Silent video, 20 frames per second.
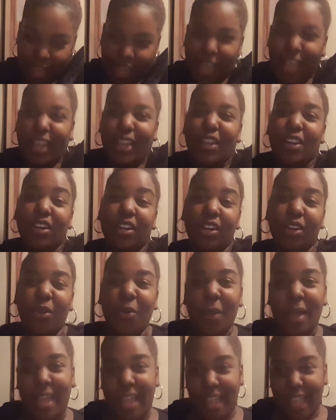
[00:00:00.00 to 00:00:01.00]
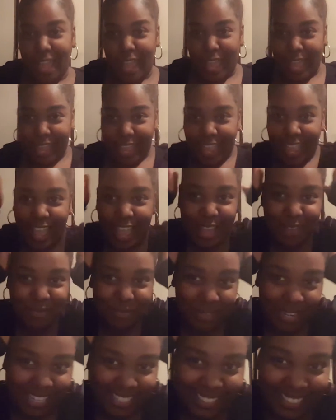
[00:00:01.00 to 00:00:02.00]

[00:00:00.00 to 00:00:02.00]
Hey girl, hey. I'm not